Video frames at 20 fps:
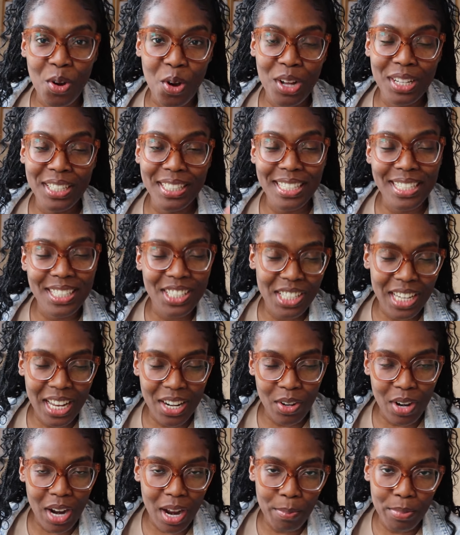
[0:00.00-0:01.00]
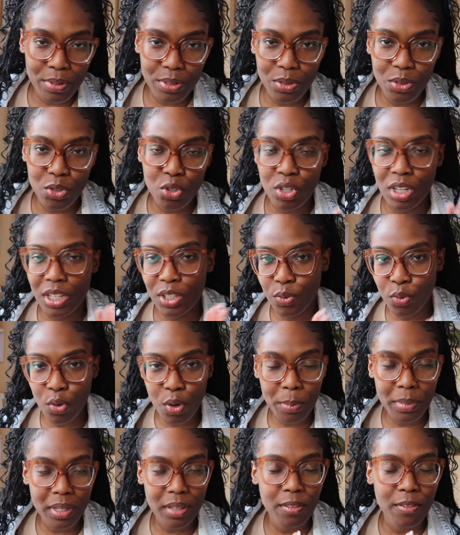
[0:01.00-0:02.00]
On this channel, I produce
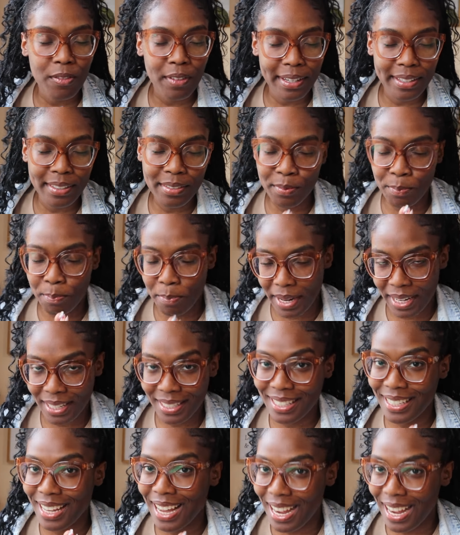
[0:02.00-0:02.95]
transformative faith-based